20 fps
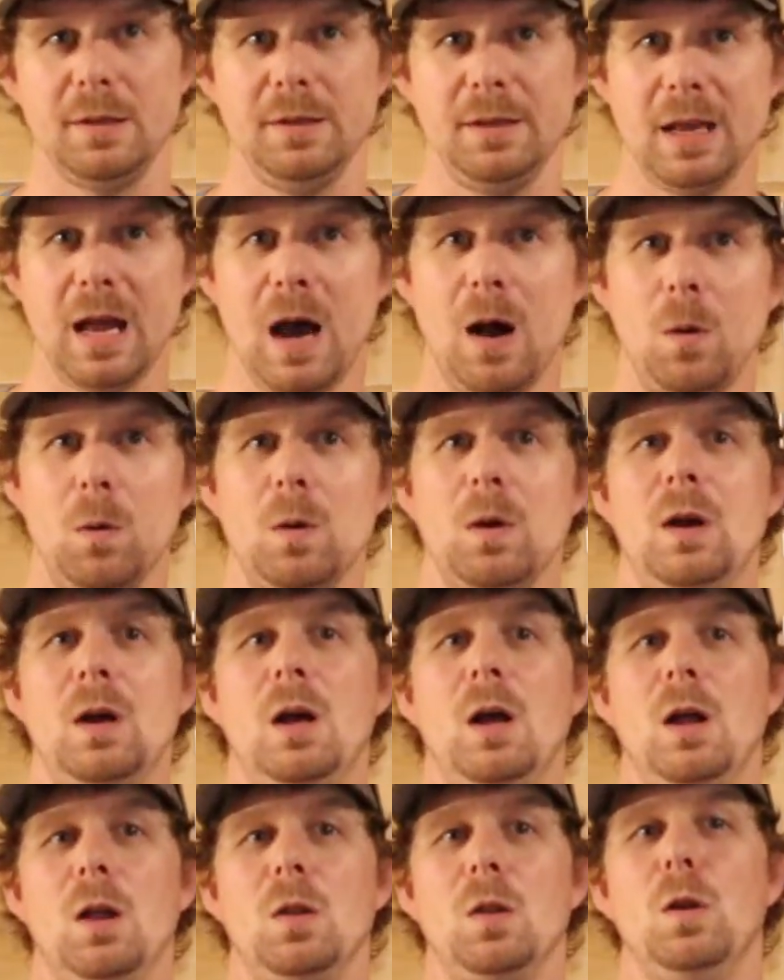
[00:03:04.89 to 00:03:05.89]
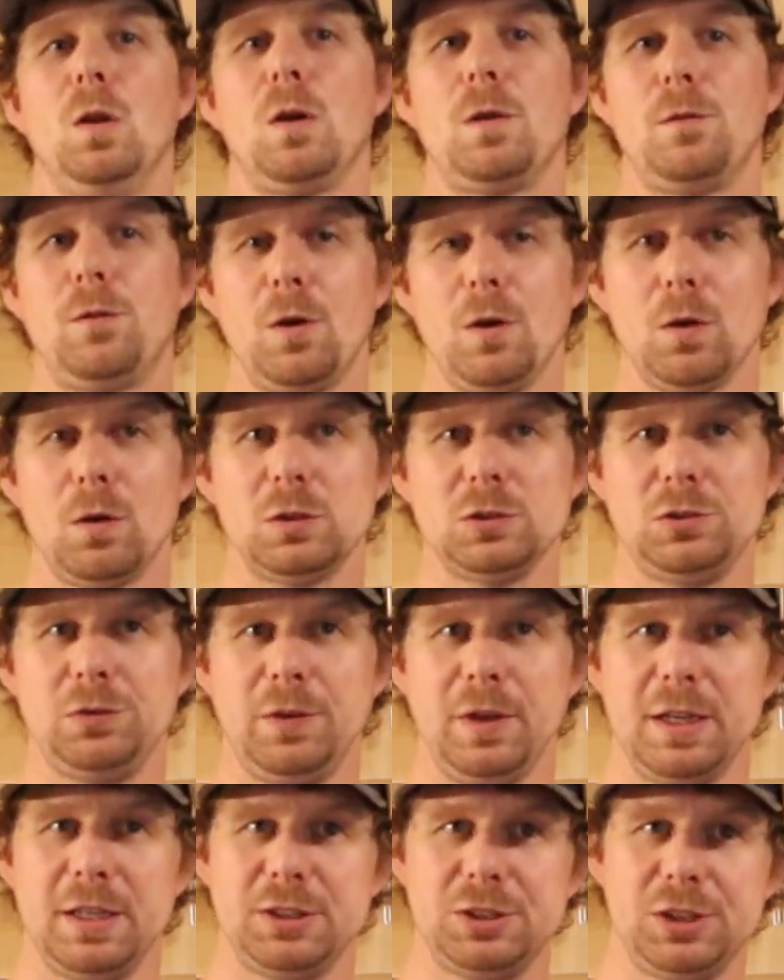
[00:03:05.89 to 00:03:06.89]
Now, look for those
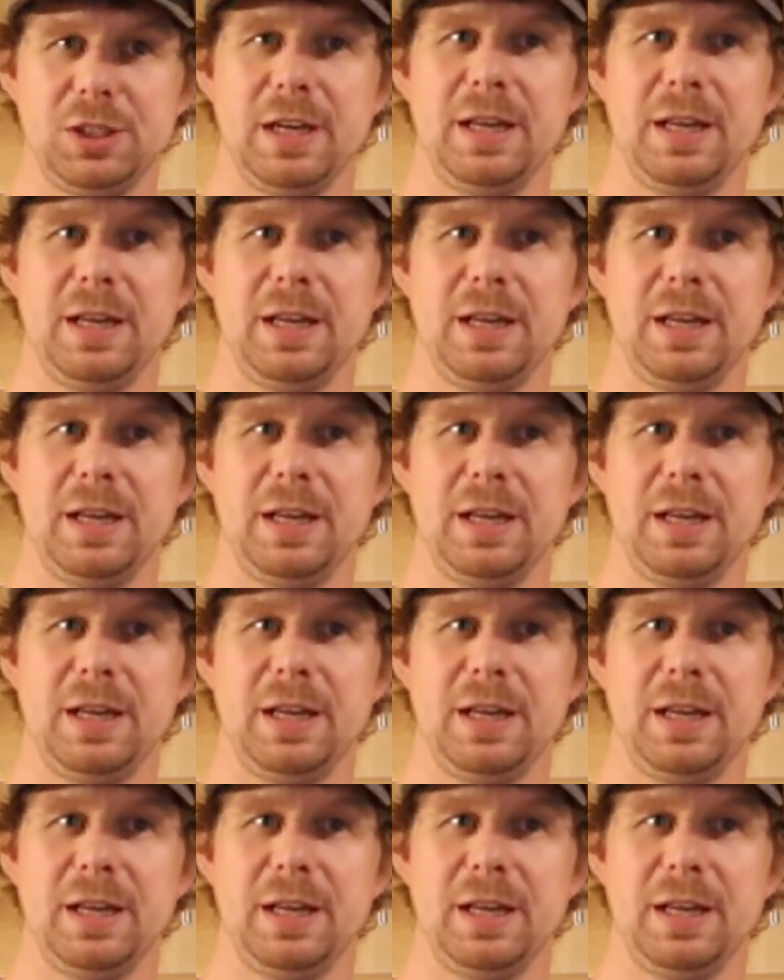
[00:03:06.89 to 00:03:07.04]
fish